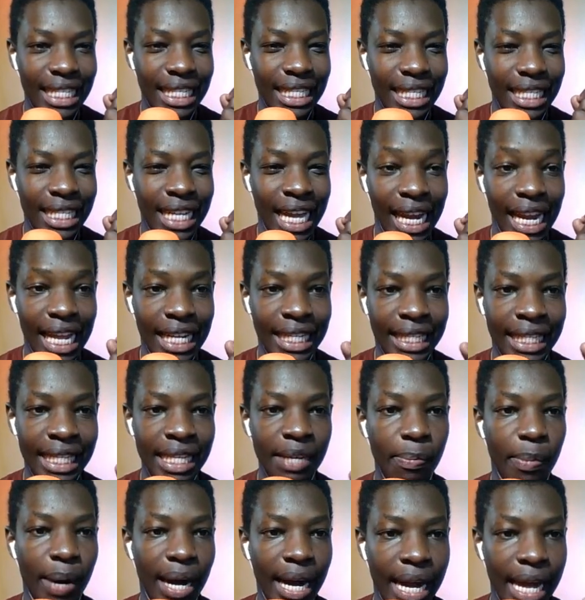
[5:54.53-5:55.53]

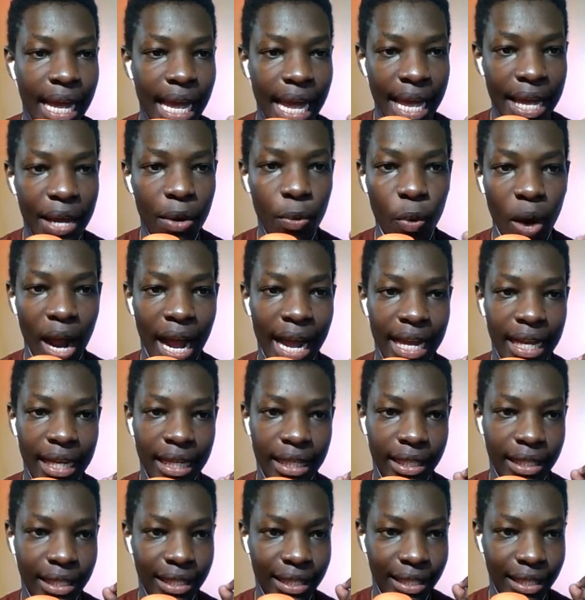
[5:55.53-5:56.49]
Galadima AY